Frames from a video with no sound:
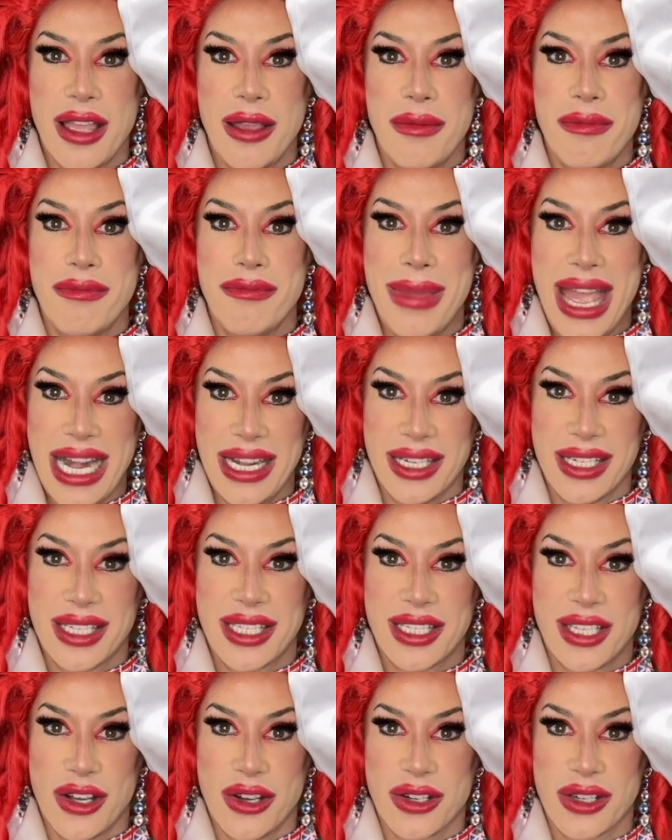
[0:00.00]
men's
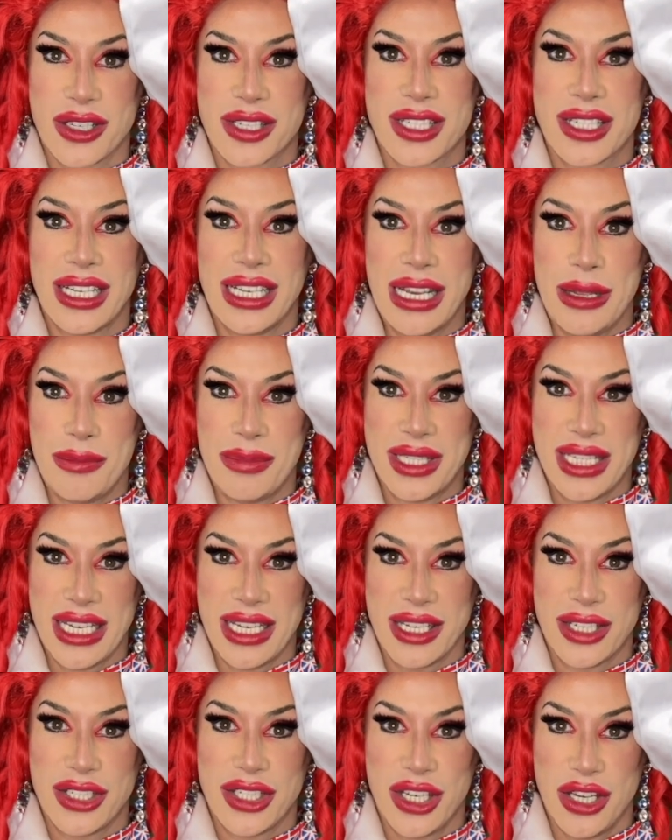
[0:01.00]
songs to lip
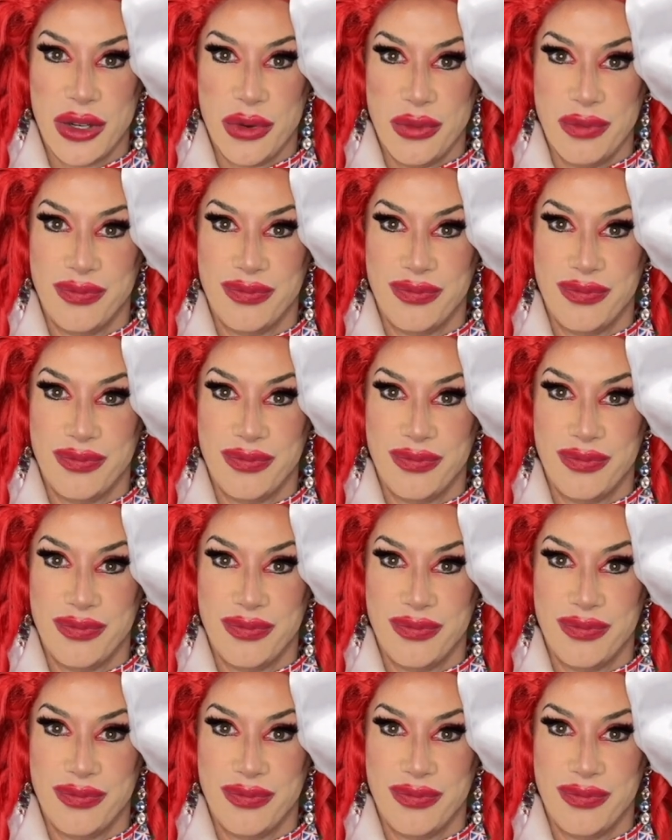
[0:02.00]
sync to.